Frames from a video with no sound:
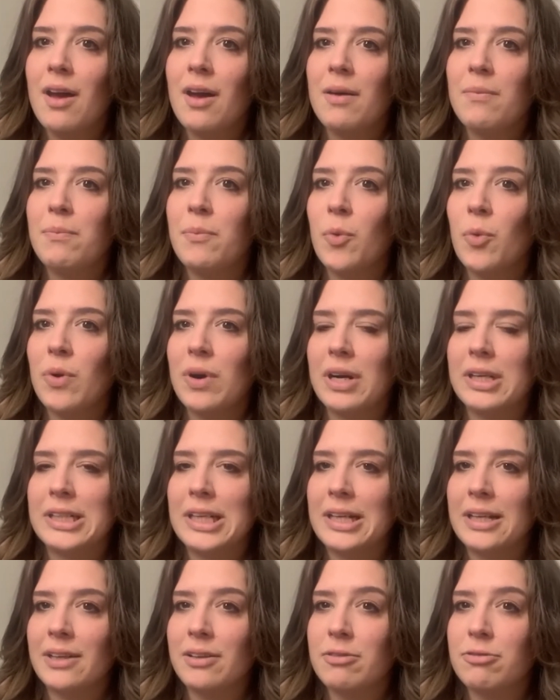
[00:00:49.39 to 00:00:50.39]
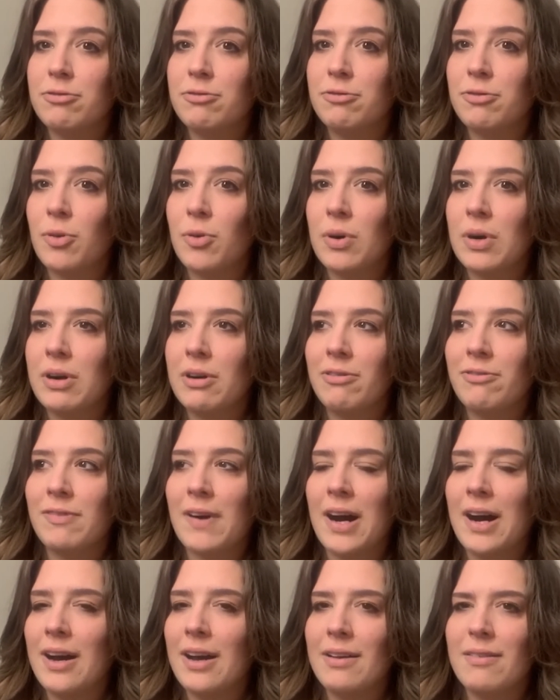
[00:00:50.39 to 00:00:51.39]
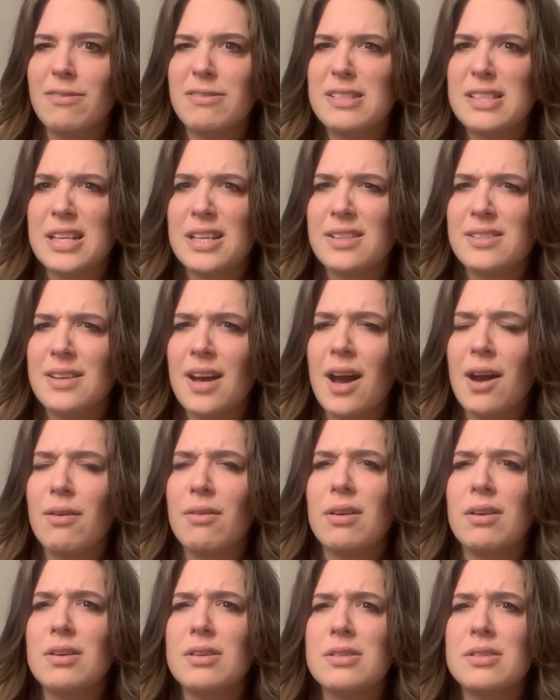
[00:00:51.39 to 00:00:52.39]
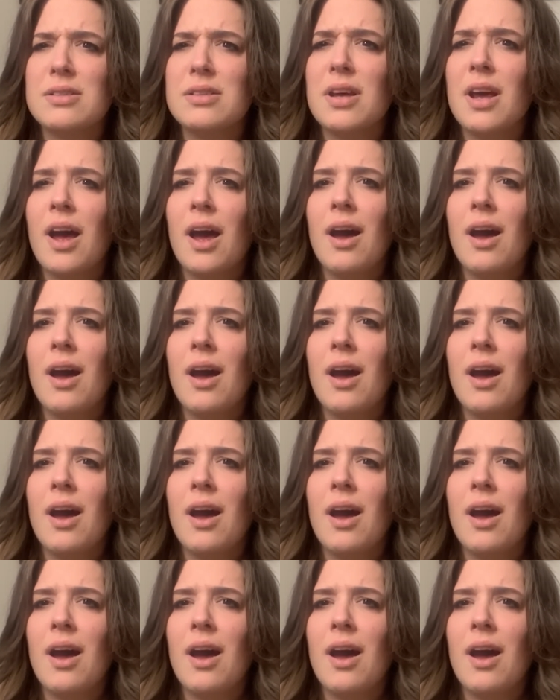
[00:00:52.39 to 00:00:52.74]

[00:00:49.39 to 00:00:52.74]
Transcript: more than 4, 5, 6 hours